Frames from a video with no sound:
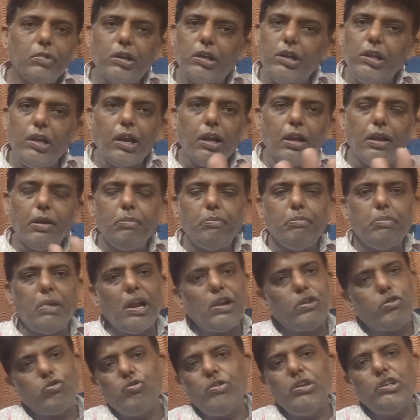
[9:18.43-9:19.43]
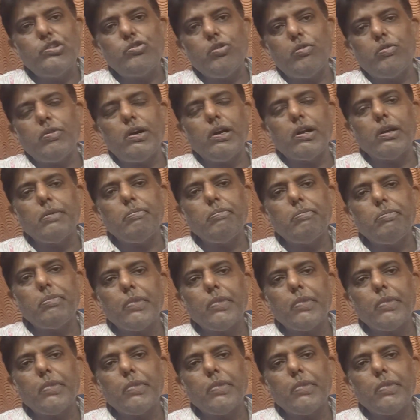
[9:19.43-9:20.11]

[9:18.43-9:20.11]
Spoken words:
Clear? Part 2 is over.